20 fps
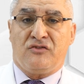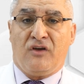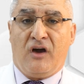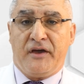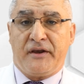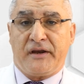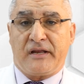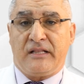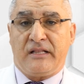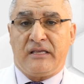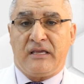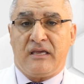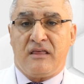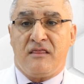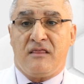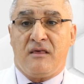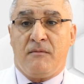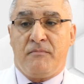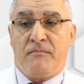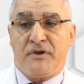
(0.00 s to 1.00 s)
directly
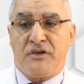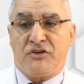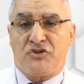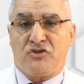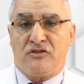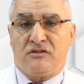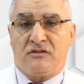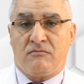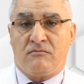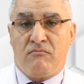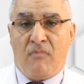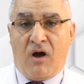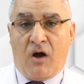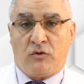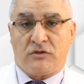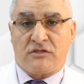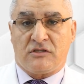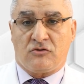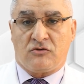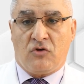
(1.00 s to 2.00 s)
in the patient
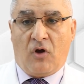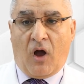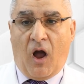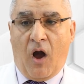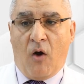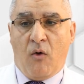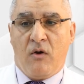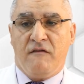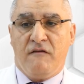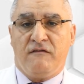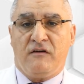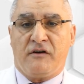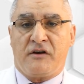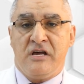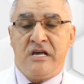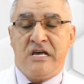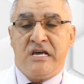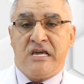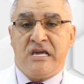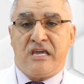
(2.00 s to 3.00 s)
mouth. However,
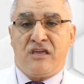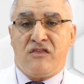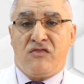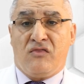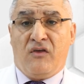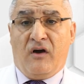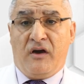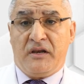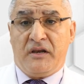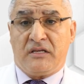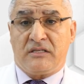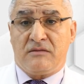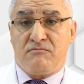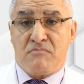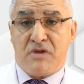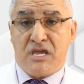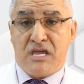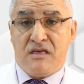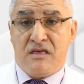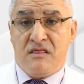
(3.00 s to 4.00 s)
indirect
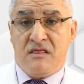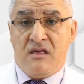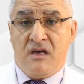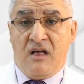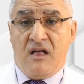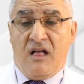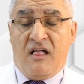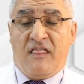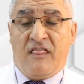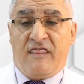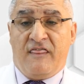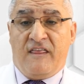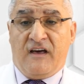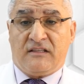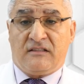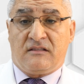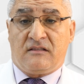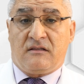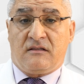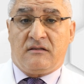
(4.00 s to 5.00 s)
means
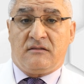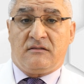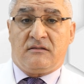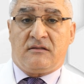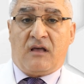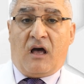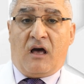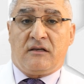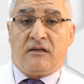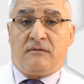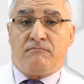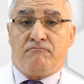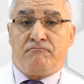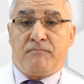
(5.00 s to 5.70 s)
that the